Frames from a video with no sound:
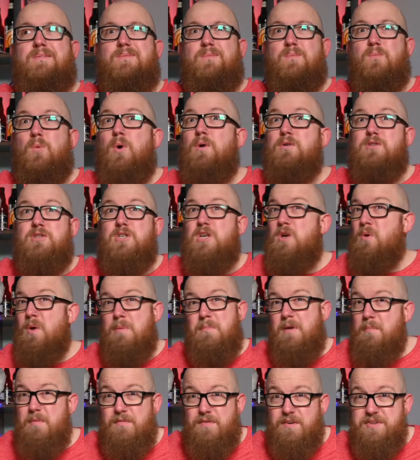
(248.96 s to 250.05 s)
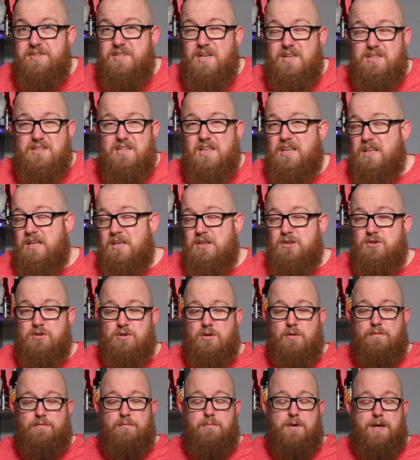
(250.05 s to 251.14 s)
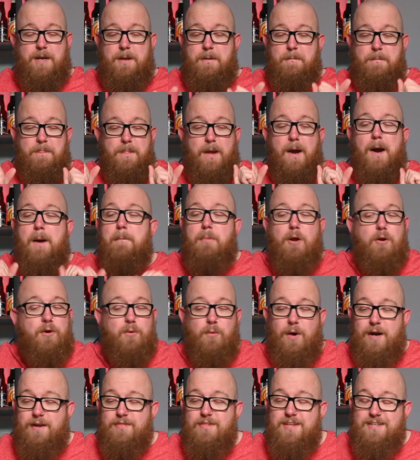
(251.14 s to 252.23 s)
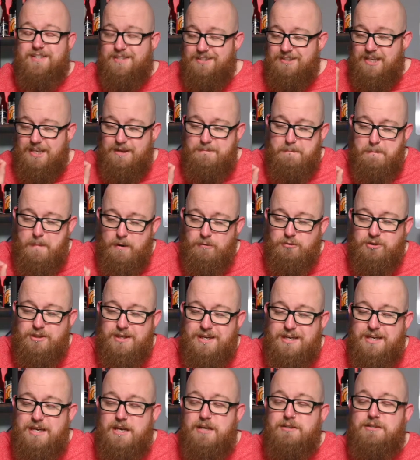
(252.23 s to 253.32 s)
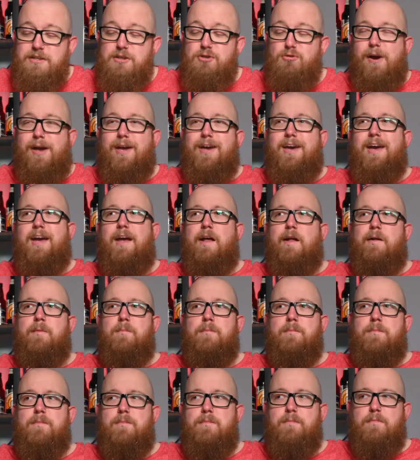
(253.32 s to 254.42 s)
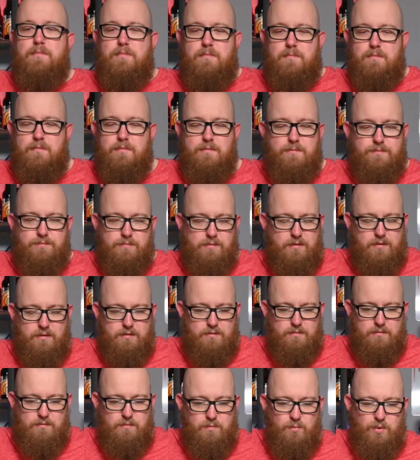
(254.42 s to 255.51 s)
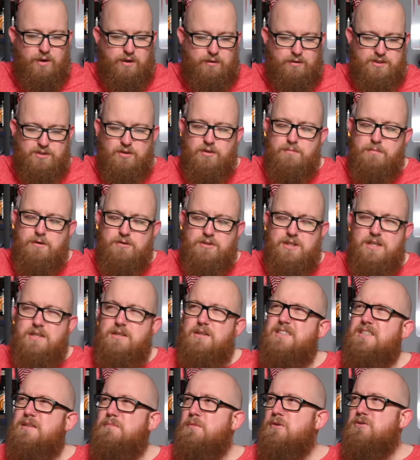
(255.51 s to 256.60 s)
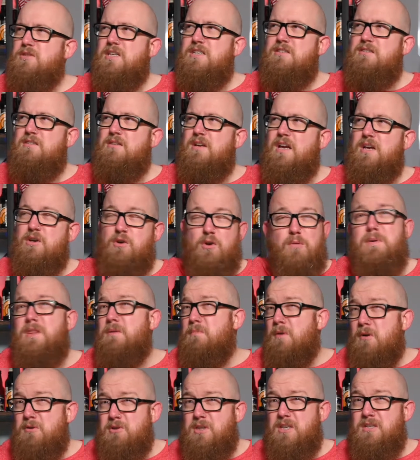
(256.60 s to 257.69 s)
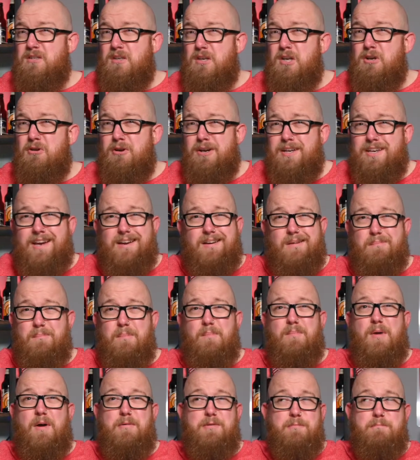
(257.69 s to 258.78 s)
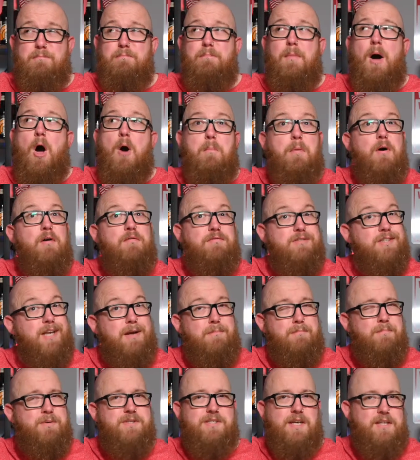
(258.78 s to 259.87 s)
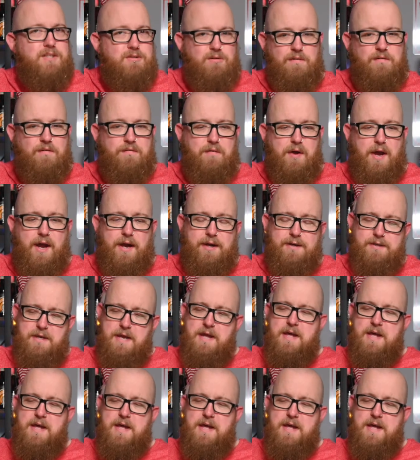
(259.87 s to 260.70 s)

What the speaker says: well, to you it might be fantastic and it's just not for me. I'm blown away. This is the most easy drinking, well, it's not the most easy, is it the most easy? It could be the most easy drinking above 10% I've ever had.